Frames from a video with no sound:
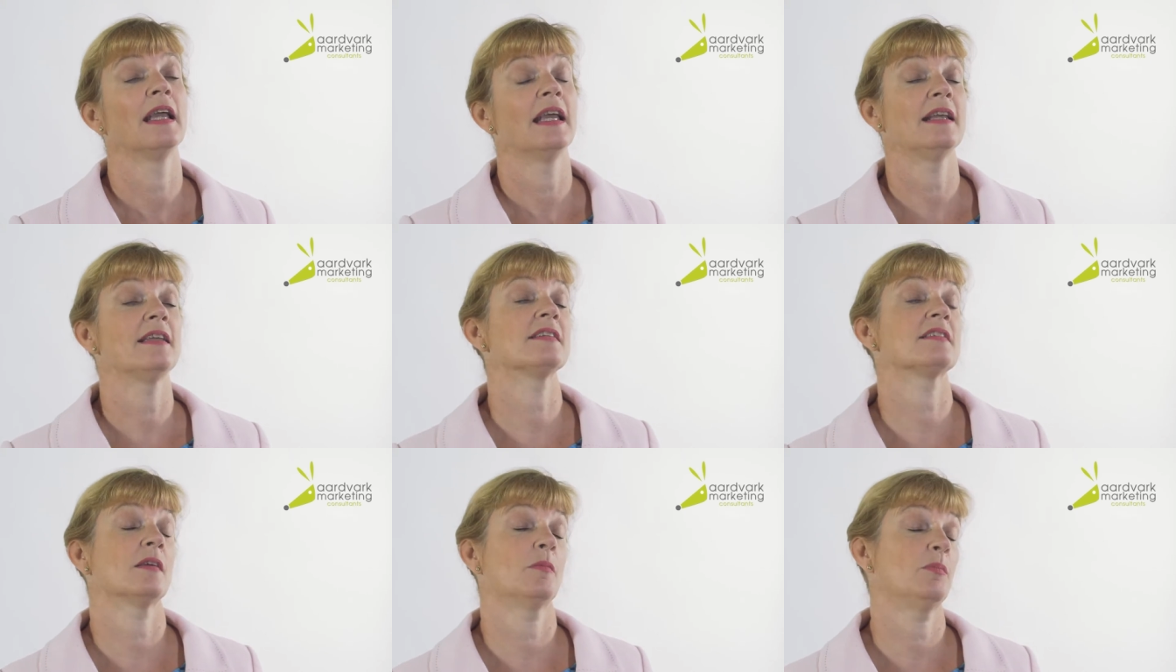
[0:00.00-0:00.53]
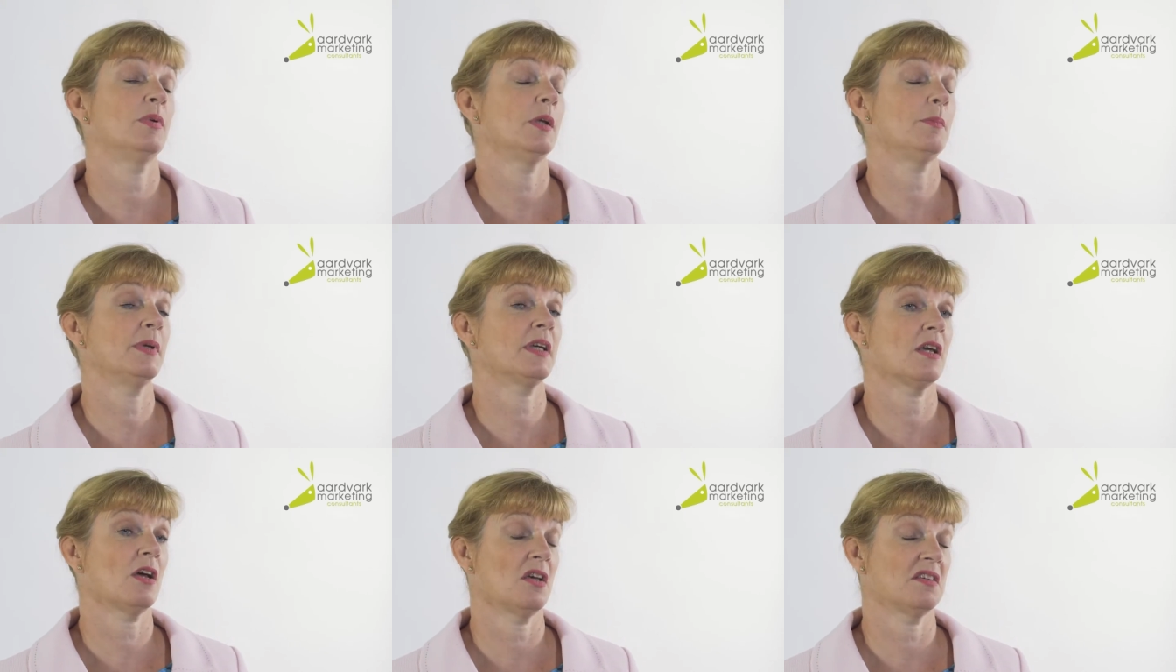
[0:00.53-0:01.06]
It's simply
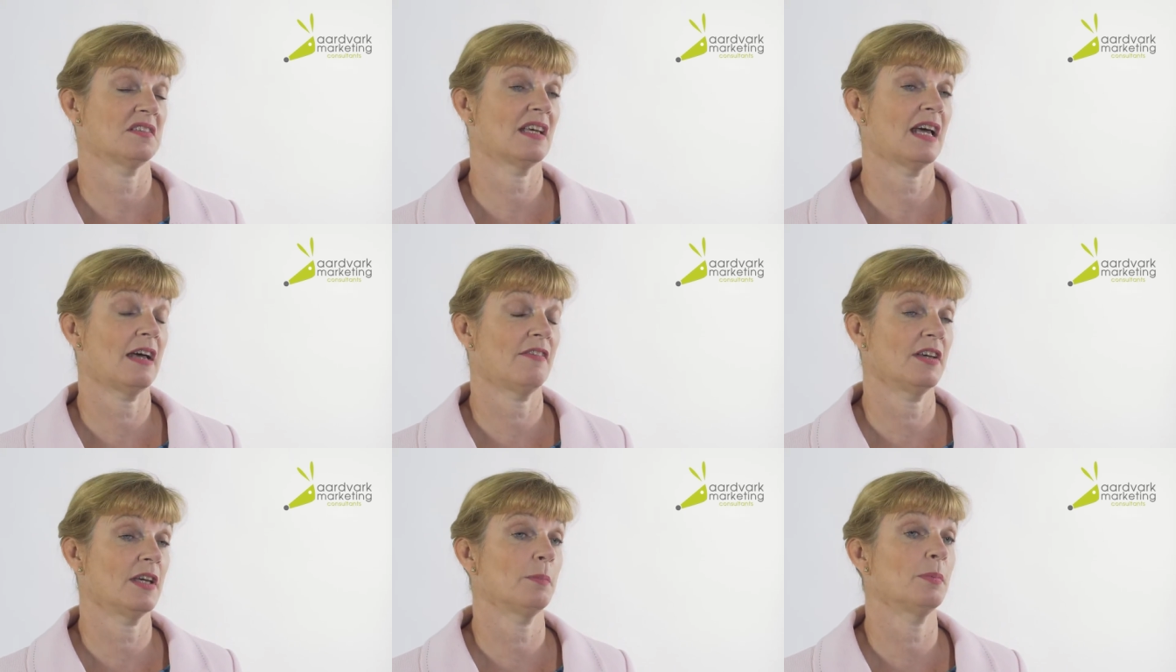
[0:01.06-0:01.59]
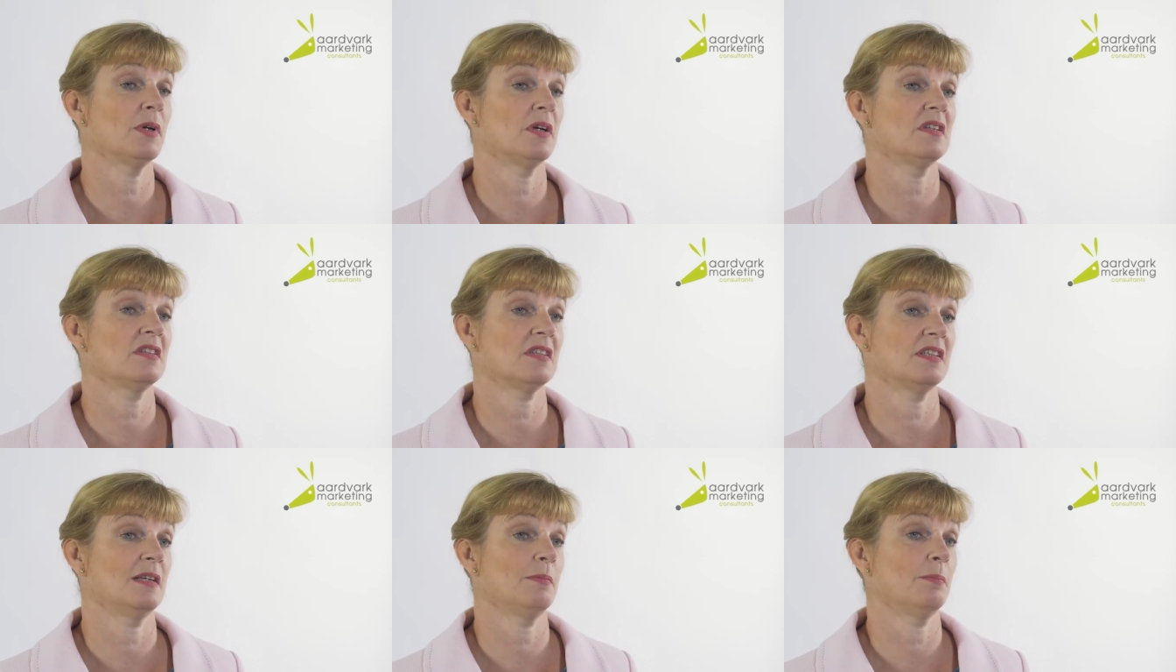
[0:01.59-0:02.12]
because having a
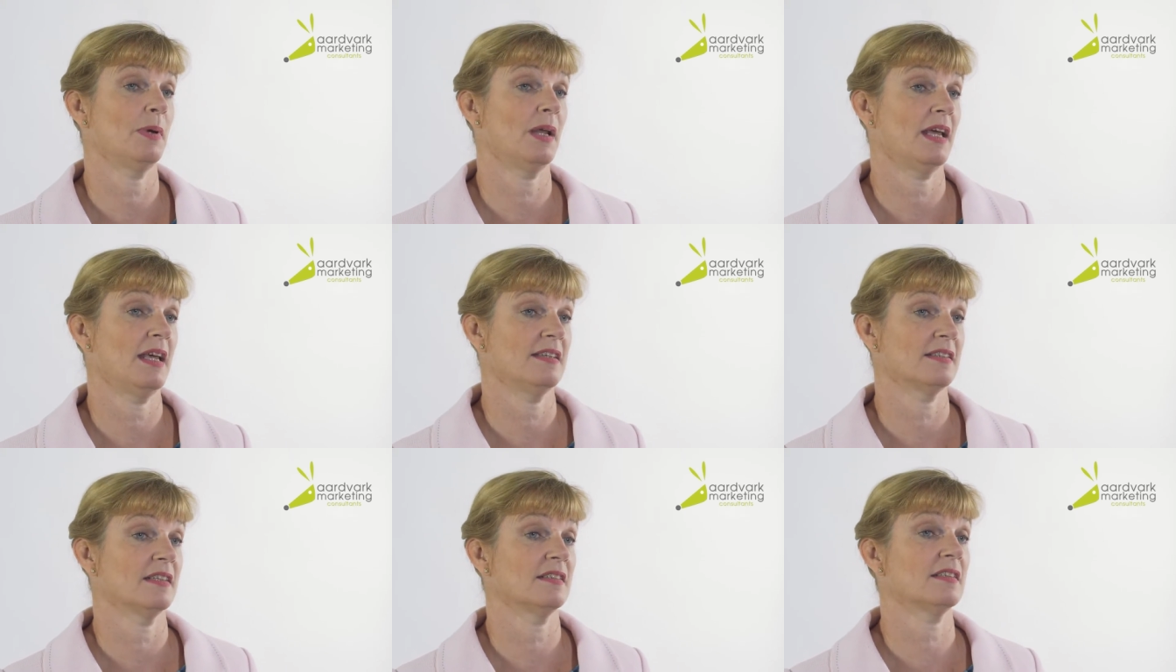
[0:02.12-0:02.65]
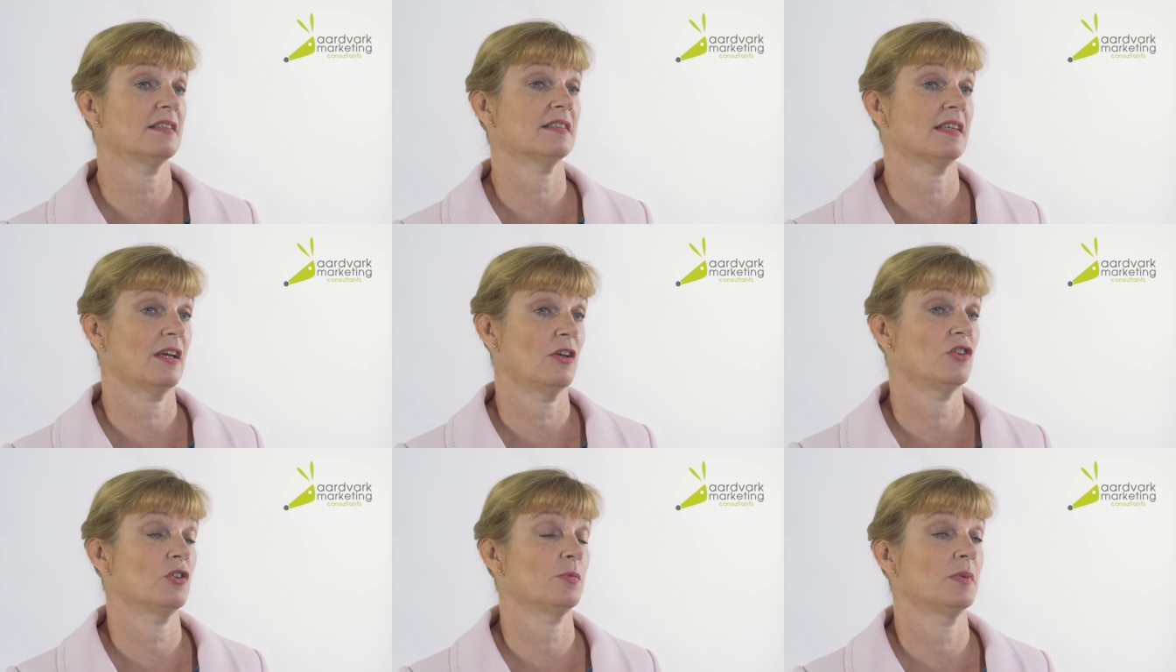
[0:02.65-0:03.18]
person in place as a
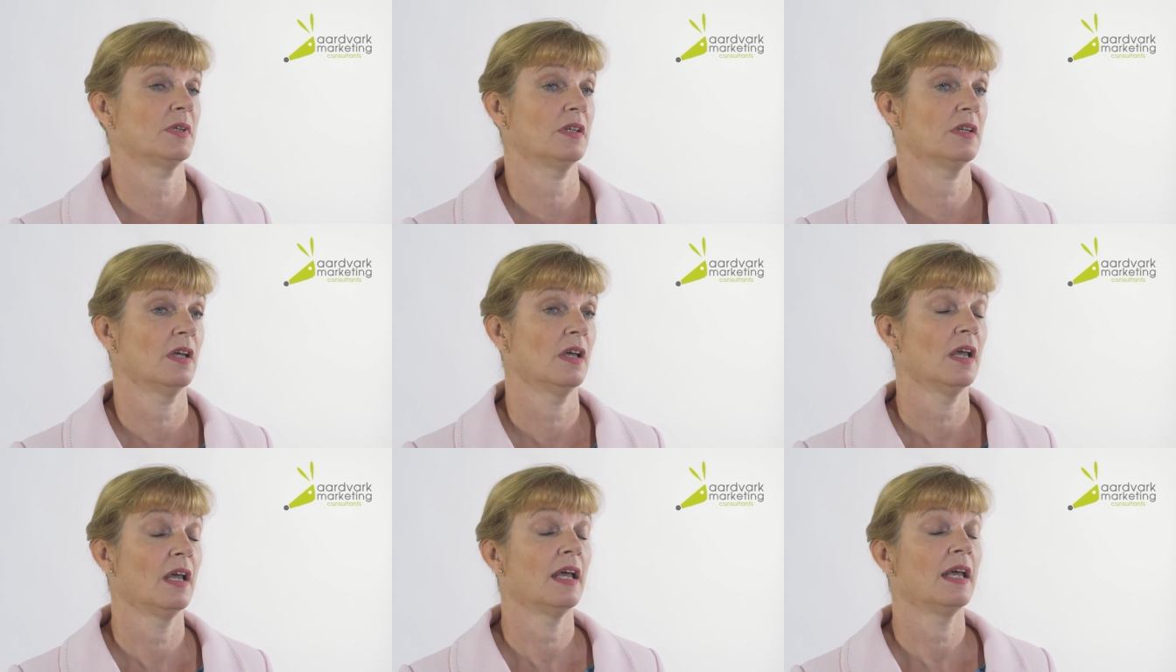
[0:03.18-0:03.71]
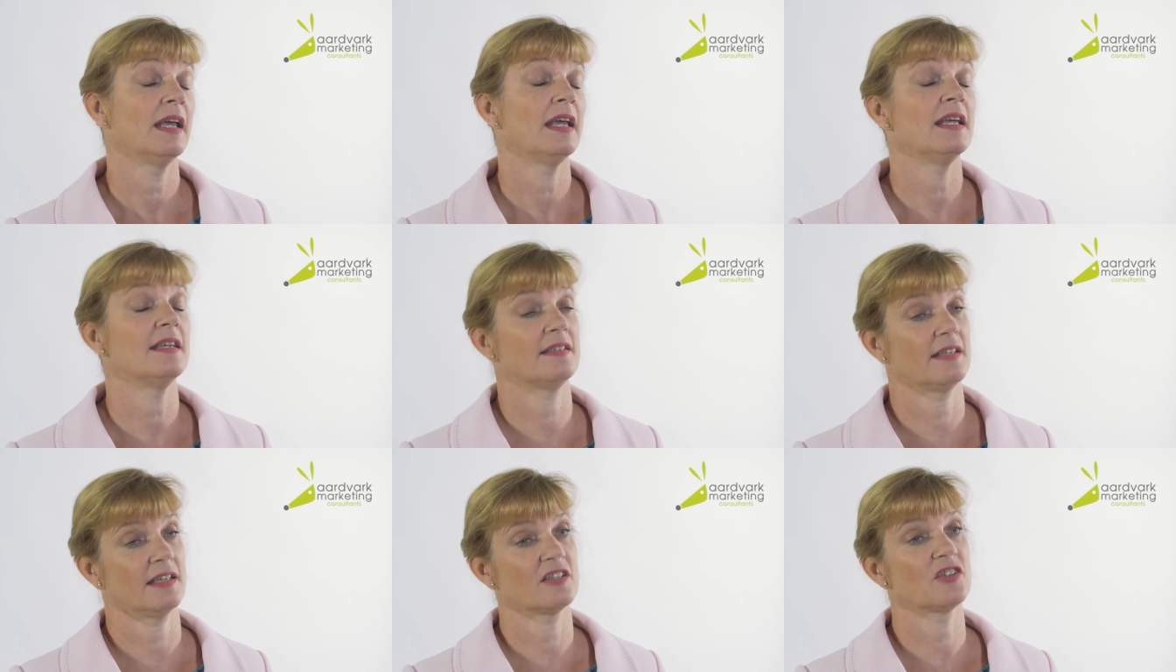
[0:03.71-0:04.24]
salesman
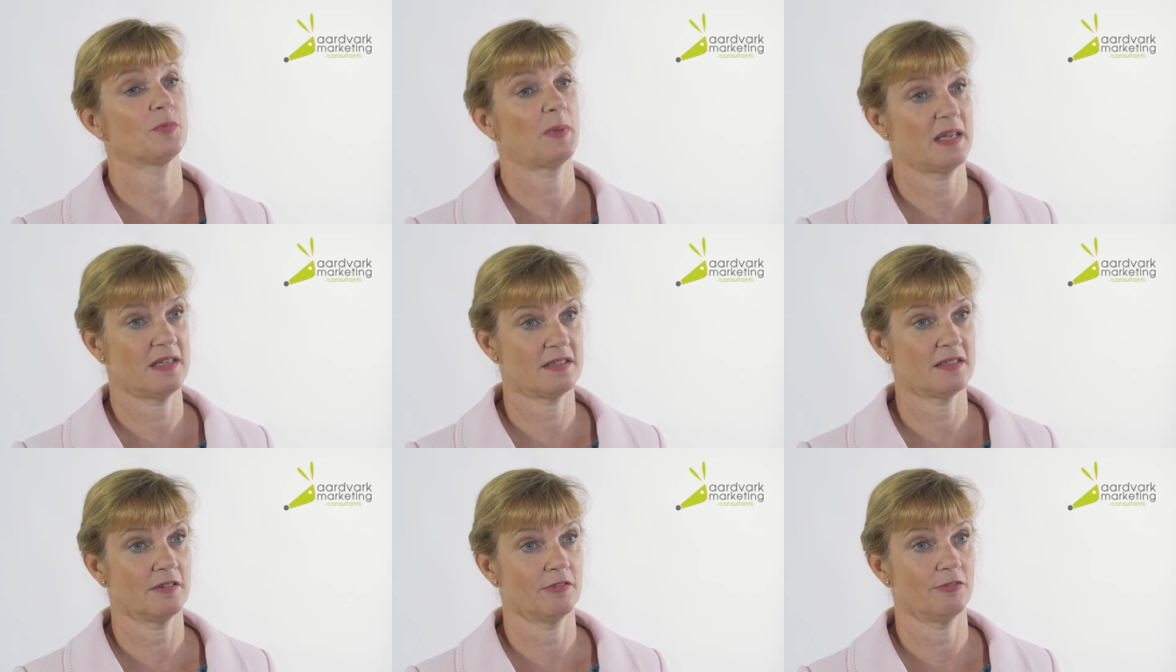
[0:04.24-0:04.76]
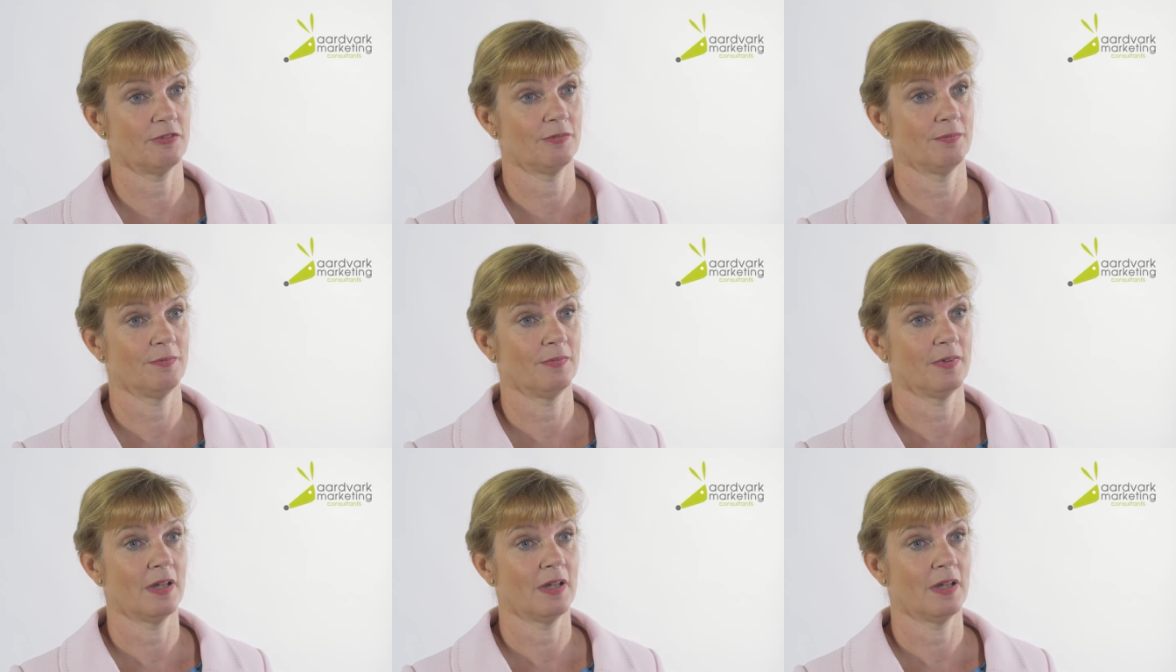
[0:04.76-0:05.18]
is expensive.